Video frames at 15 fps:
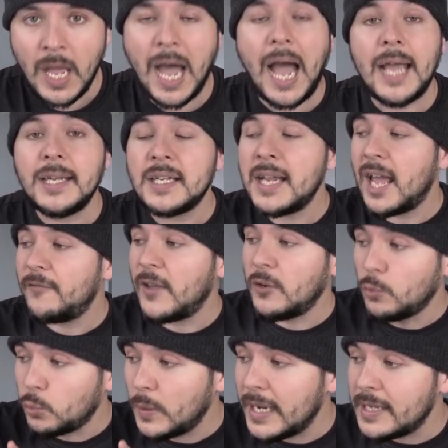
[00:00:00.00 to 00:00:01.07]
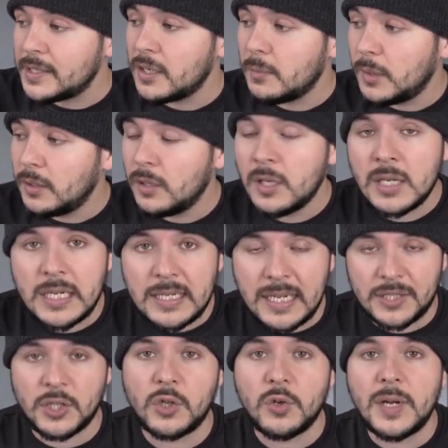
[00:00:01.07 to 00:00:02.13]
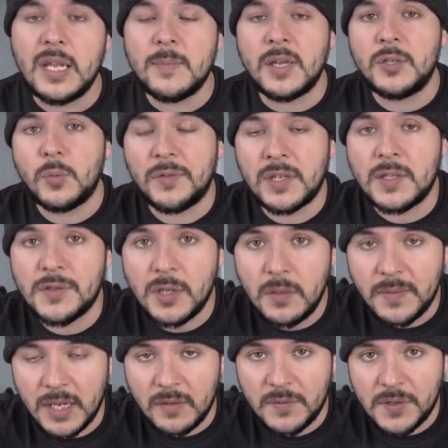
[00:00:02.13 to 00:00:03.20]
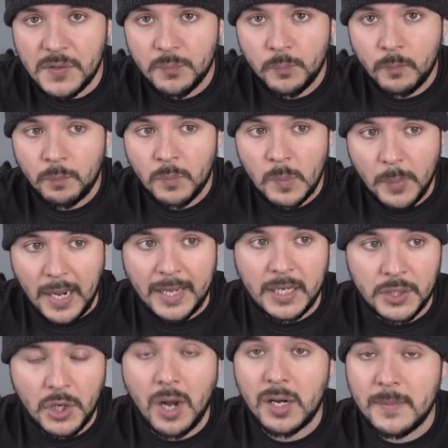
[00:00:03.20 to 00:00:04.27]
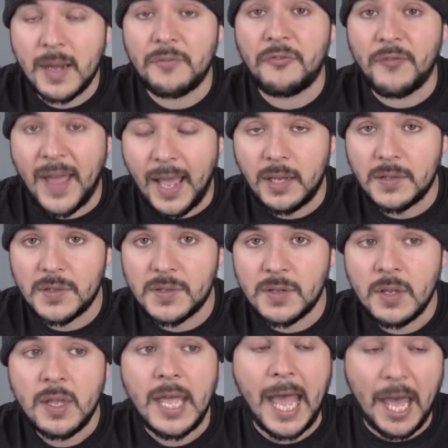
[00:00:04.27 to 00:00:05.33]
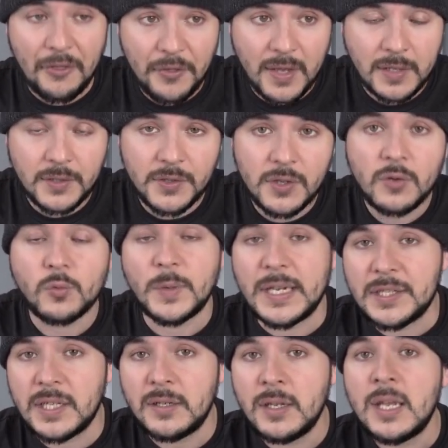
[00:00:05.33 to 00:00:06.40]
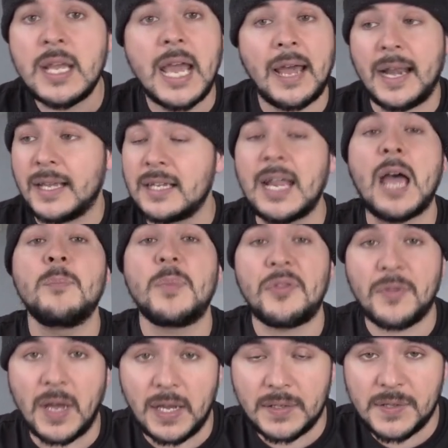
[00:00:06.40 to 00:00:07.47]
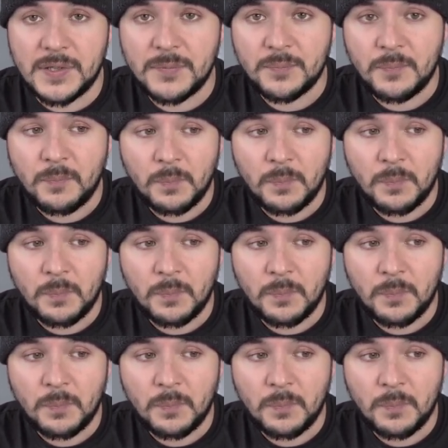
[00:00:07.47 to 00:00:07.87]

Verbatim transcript: I can have a reasonable disagreement with conservatives, but I can talk about facts, ethics, reason, and I can empathize.